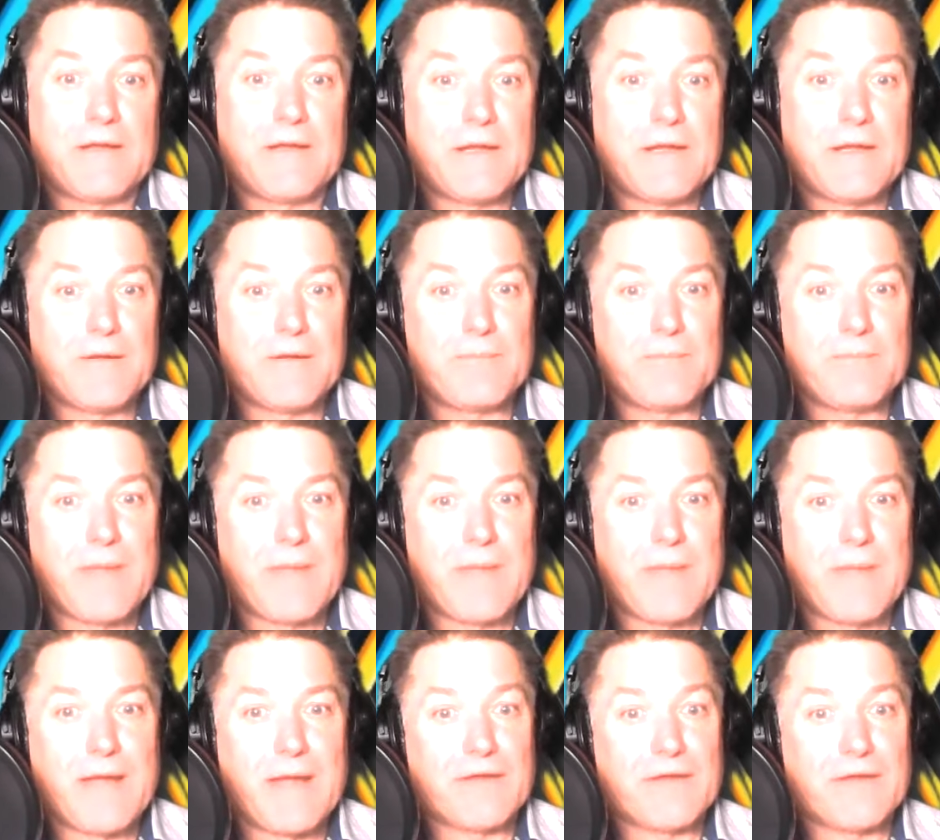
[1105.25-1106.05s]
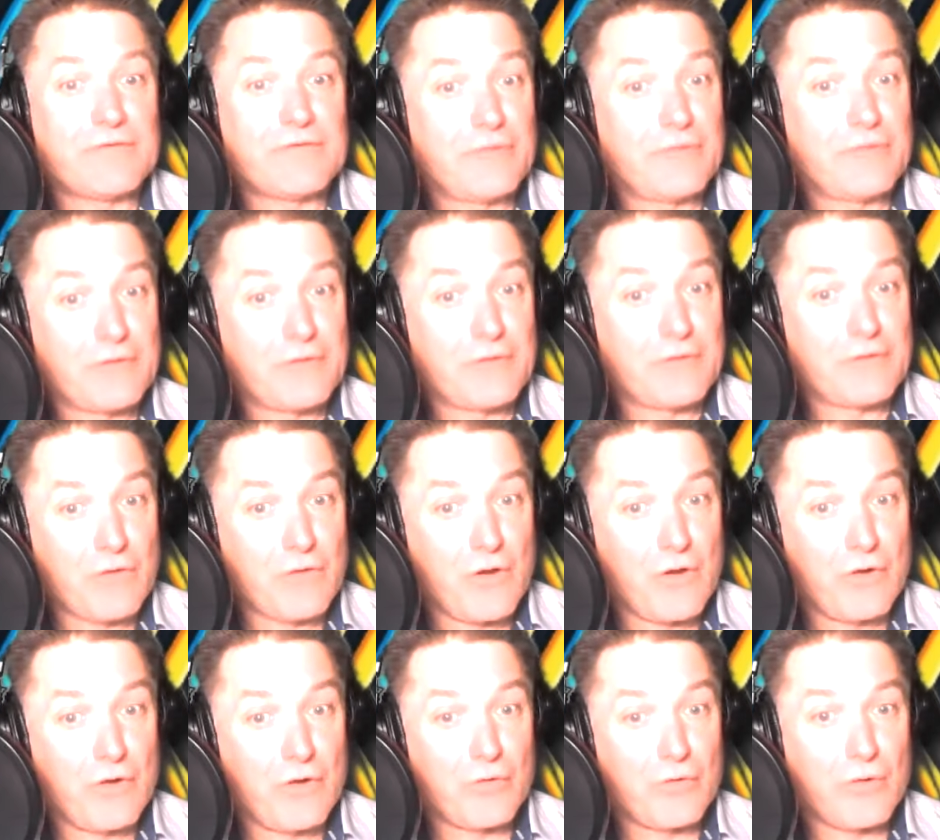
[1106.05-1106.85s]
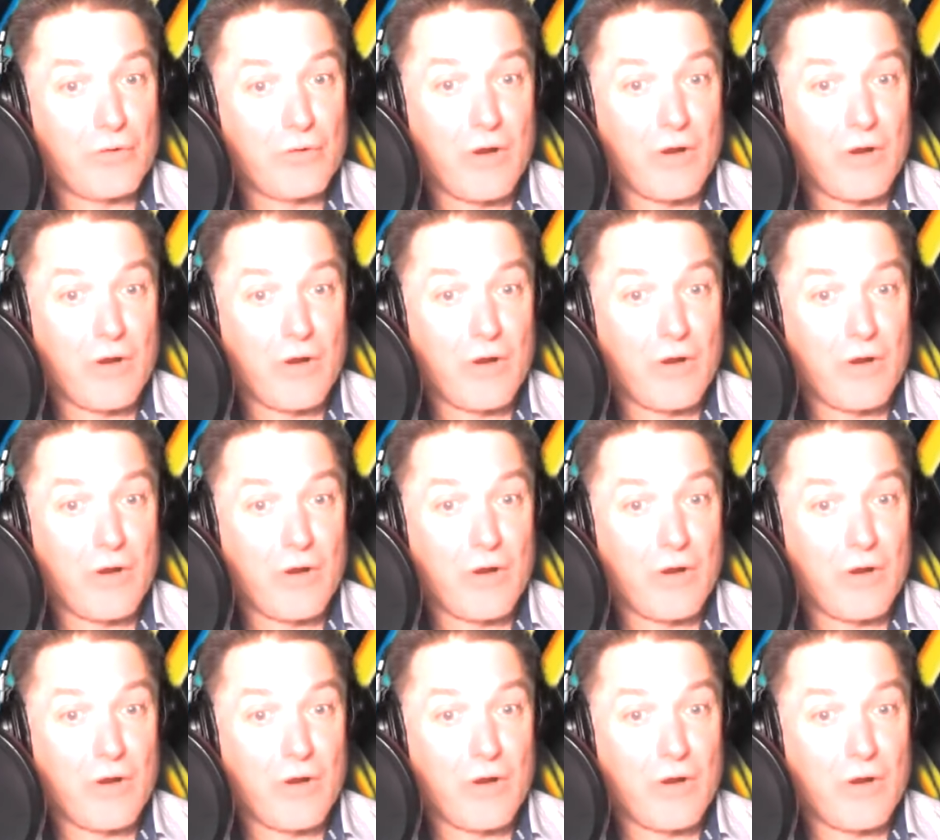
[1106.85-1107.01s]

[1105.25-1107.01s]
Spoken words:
his son-in-law.